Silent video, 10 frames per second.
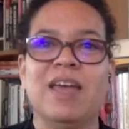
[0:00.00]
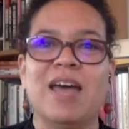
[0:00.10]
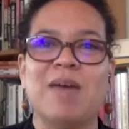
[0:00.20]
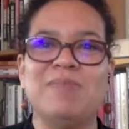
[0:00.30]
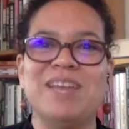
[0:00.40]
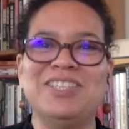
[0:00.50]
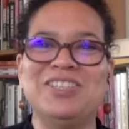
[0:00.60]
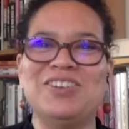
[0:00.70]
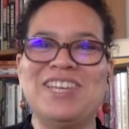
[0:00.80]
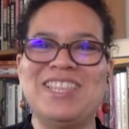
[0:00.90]
I'm not
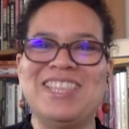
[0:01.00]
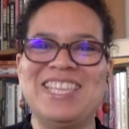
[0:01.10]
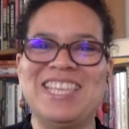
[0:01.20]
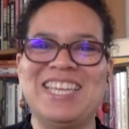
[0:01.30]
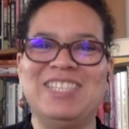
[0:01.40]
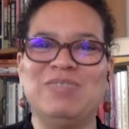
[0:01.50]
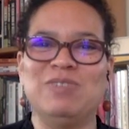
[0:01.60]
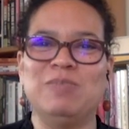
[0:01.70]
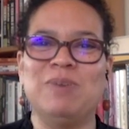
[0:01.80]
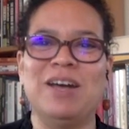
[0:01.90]
sure I think that it's
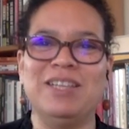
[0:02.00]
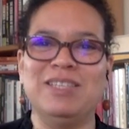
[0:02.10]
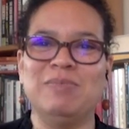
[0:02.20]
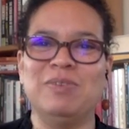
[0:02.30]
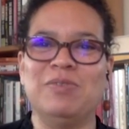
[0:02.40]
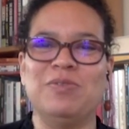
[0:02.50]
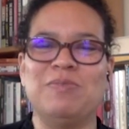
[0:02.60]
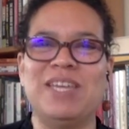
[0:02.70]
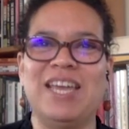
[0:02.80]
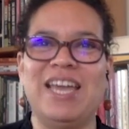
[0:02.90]
responsible for
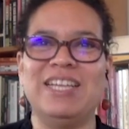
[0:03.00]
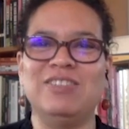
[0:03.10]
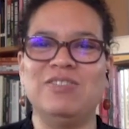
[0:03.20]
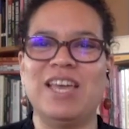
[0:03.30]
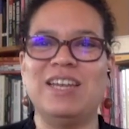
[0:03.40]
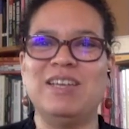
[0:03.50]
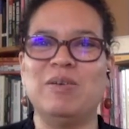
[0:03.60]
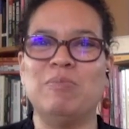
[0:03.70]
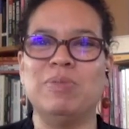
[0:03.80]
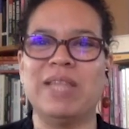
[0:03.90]
me to answer that in
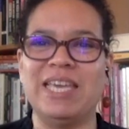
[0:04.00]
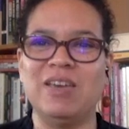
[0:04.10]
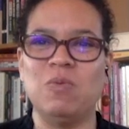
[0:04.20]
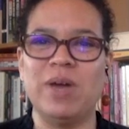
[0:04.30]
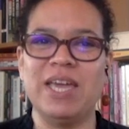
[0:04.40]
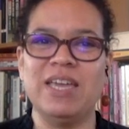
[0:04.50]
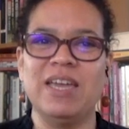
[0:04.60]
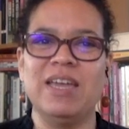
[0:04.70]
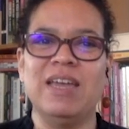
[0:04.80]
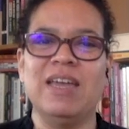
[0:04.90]
a blanket way.
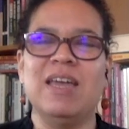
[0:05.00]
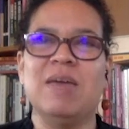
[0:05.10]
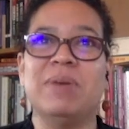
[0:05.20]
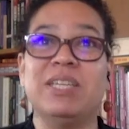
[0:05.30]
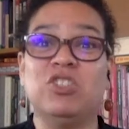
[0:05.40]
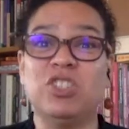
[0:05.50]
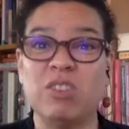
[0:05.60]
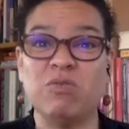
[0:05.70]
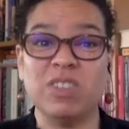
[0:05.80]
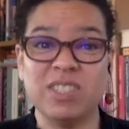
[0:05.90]
My
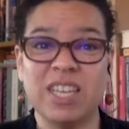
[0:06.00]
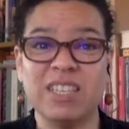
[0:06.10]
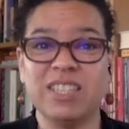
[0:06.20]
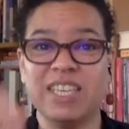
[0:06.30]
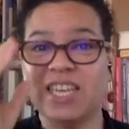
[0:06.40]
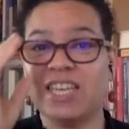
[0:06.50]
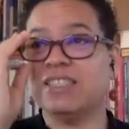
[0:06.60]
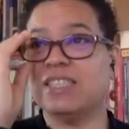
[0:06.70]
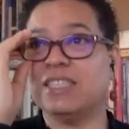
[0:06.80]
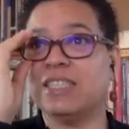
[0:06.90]
general sense, I
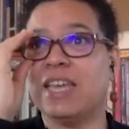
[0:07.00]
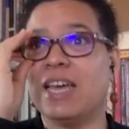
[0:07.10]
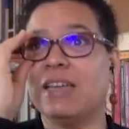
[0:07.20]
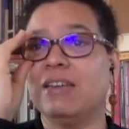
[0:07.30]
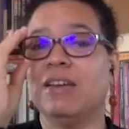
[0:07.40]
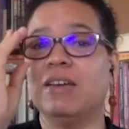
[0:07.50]
guess, is that